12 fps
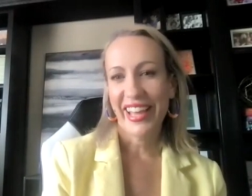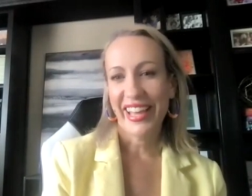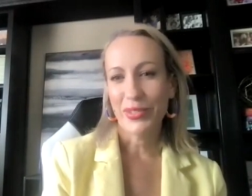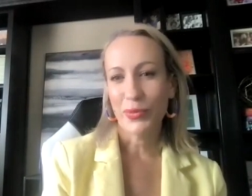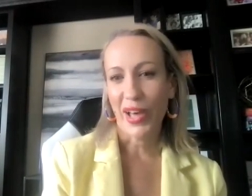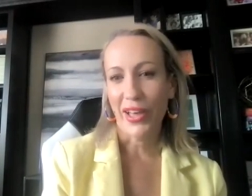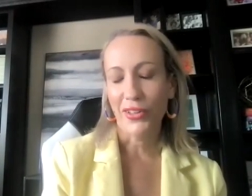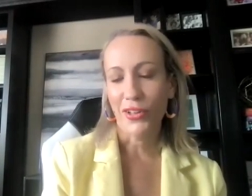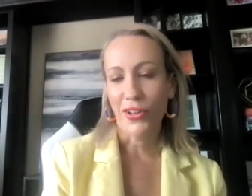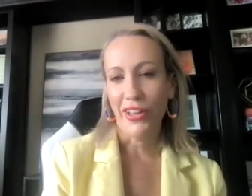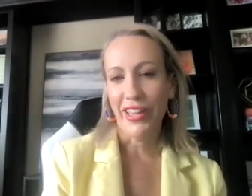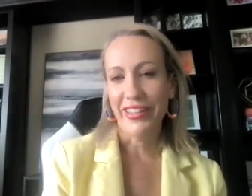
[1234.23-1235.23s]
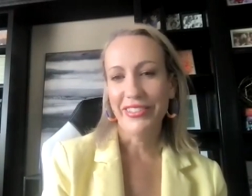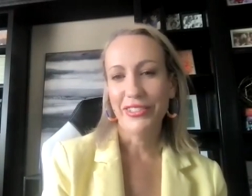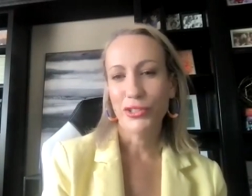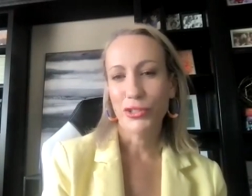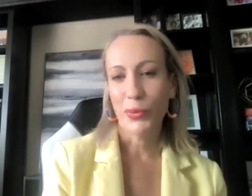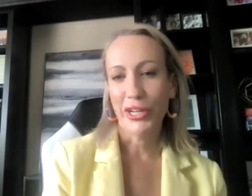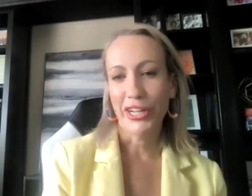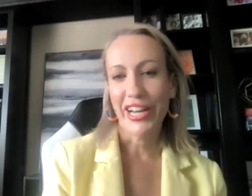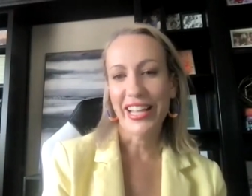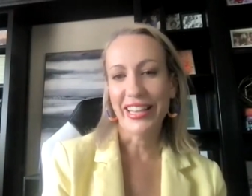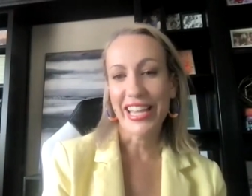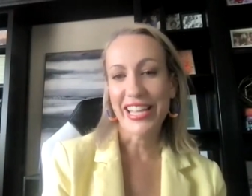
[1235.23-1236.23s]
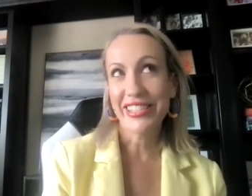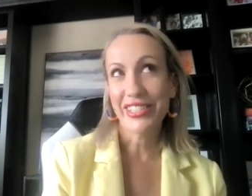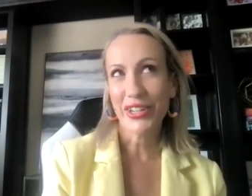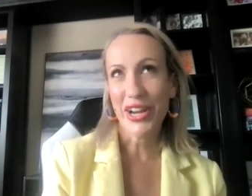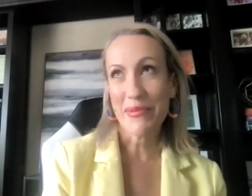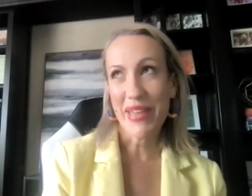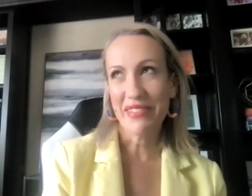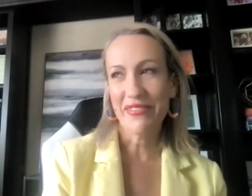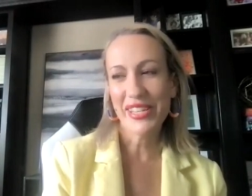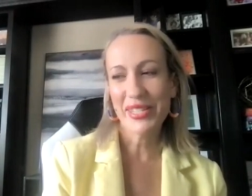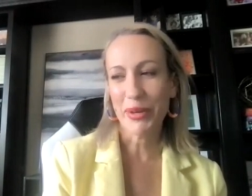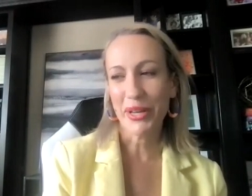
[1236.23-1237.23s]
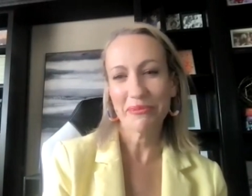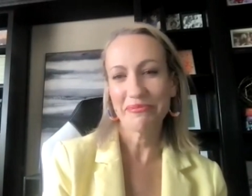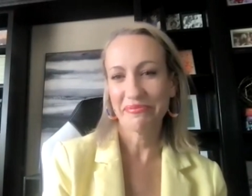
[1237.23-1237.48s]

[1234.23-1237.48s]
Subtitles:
as well, on Twitter and Instagram and Facebook.